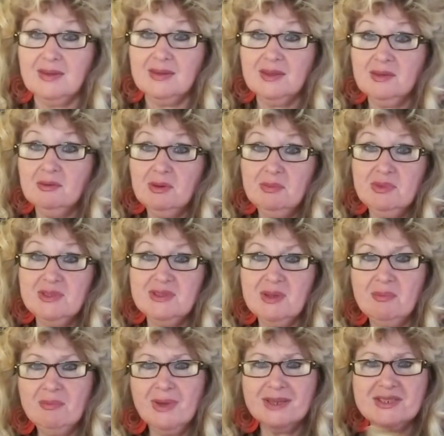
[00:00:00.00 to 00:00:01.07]
There will be
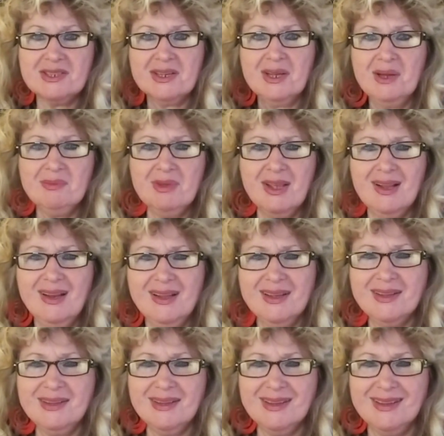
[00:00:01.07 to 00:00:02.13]
some magic coming,
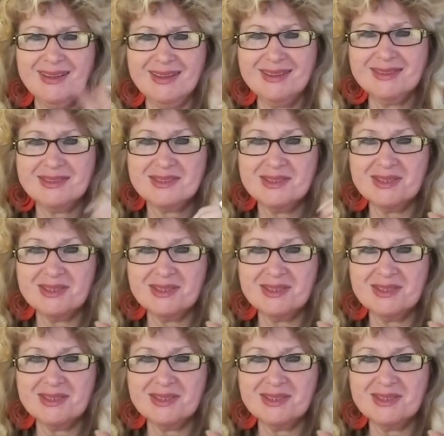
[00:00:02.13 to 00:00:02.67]
like it's